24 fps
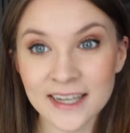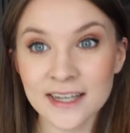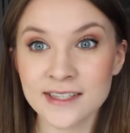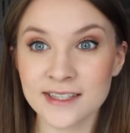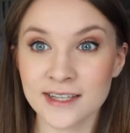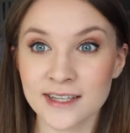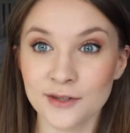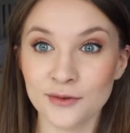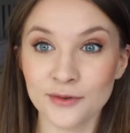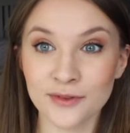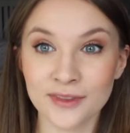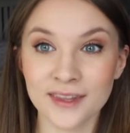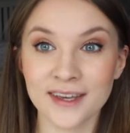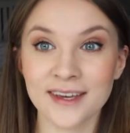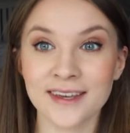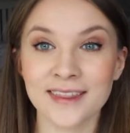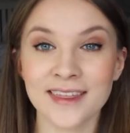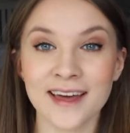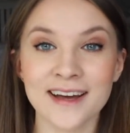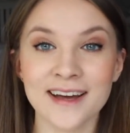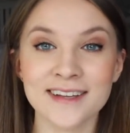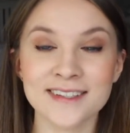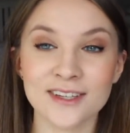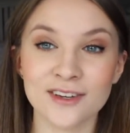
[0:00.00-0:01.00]
So I don't think
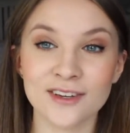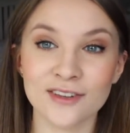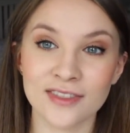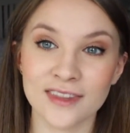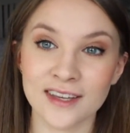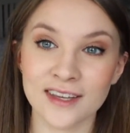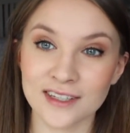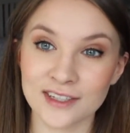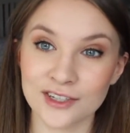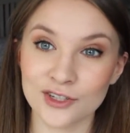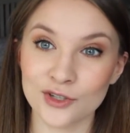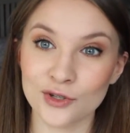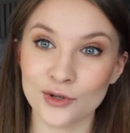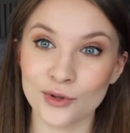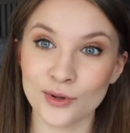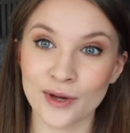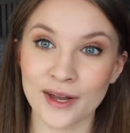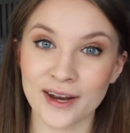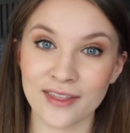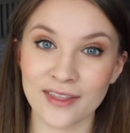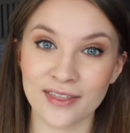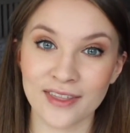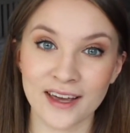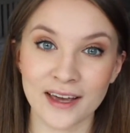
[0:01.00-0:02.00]
that is a good thing to do,
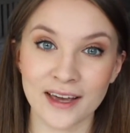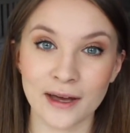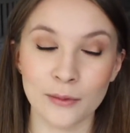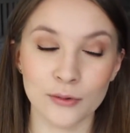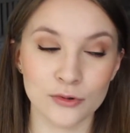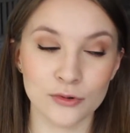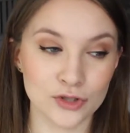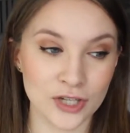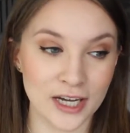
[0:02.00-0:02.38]
and I think I will